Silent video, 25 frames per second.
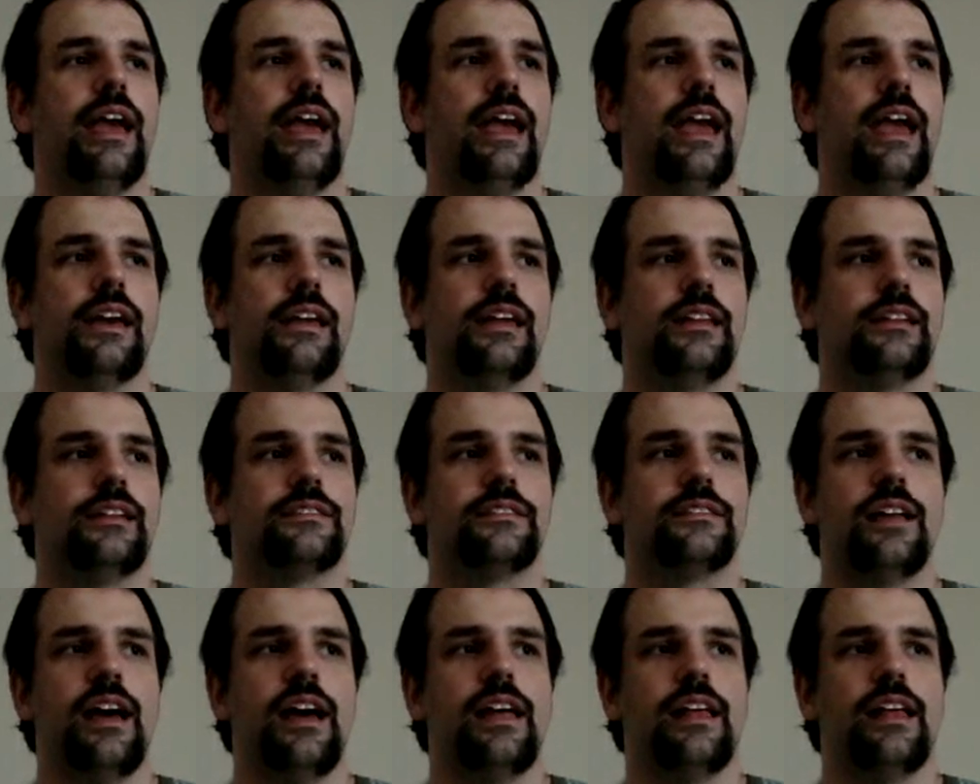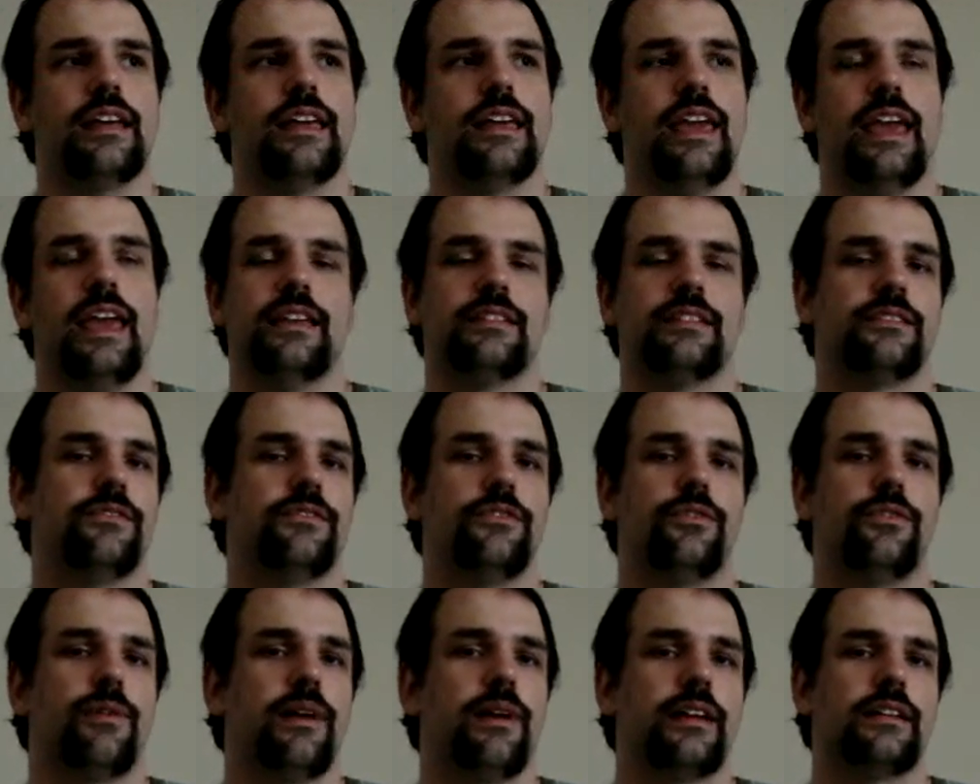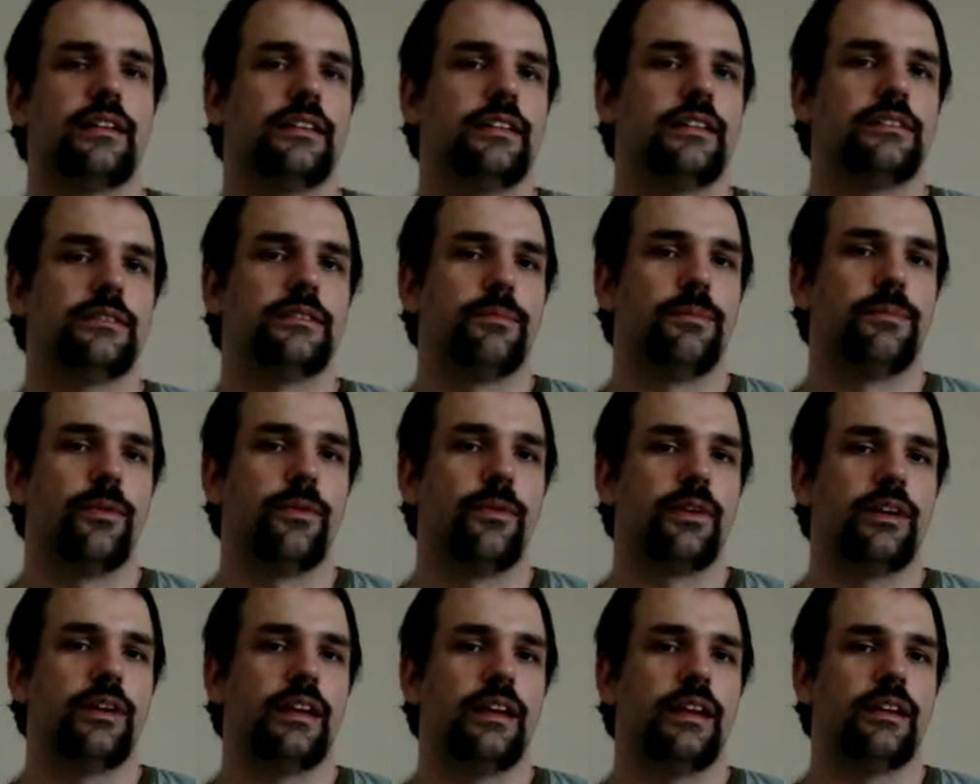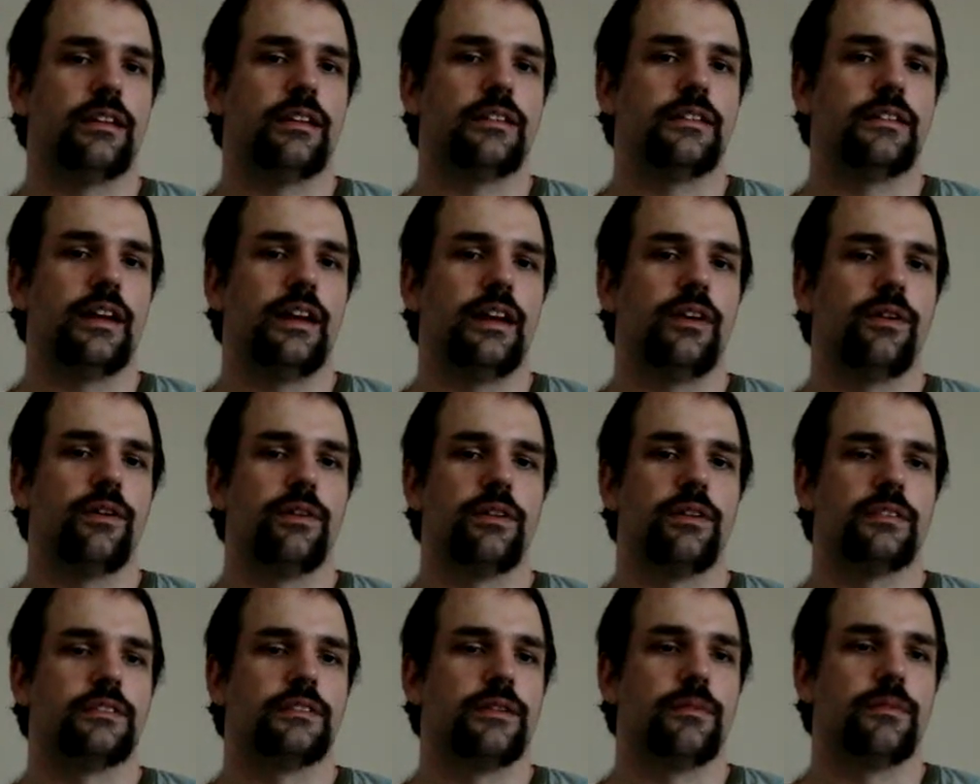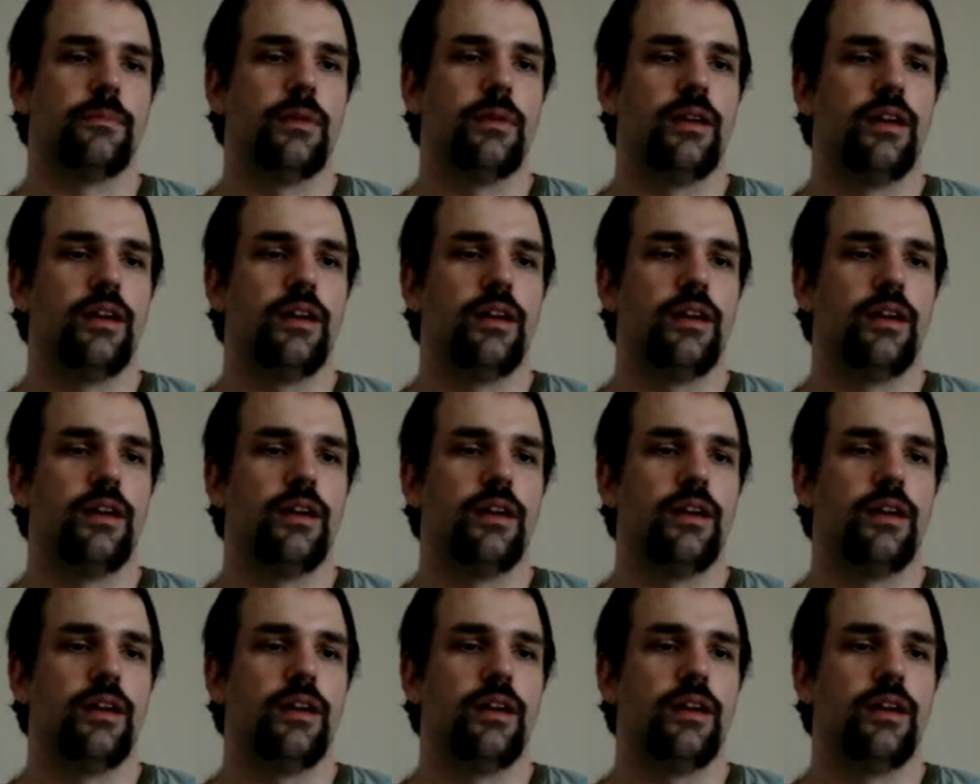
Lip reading: and it's not a case of directly supporting terrorism.